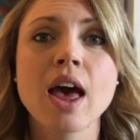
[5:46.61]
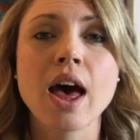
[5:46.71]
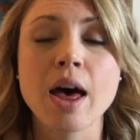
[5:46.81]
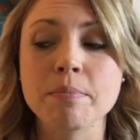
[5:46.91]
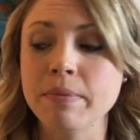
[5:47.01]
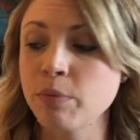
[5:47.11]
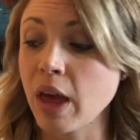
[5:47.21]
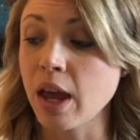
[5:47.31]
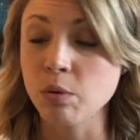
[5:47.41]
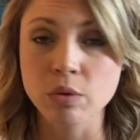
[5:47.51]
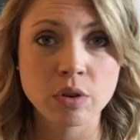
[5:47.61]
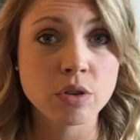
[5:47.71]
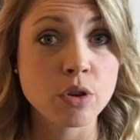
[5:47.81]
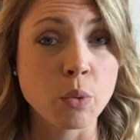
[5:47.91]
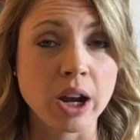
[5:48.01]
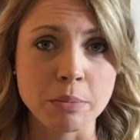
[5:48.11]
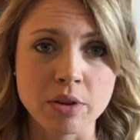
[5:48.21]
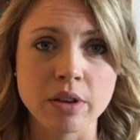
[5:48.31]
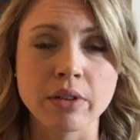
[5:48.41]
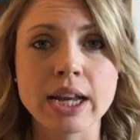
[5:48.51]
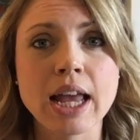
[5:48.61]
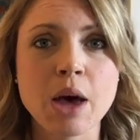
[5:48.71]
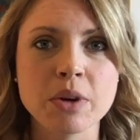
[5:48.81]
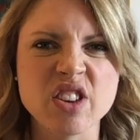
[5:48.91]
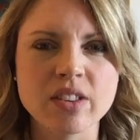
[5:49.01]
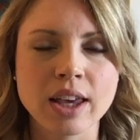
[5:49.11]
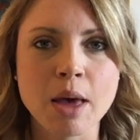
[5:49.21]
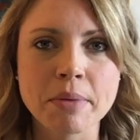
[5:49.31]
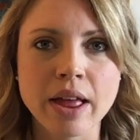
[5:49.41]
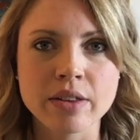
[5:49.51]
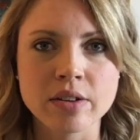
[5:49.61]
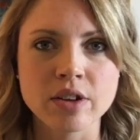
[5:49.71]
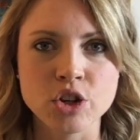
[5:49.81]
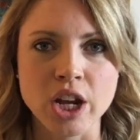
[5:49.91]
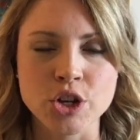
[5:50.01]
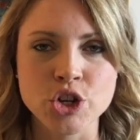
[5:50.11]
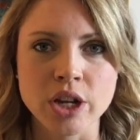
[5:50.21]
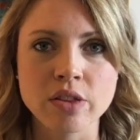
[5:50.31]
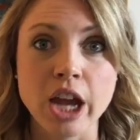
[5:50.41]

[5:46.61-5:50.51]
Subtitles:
and so what I'm using right now, and just a couple other suggestions.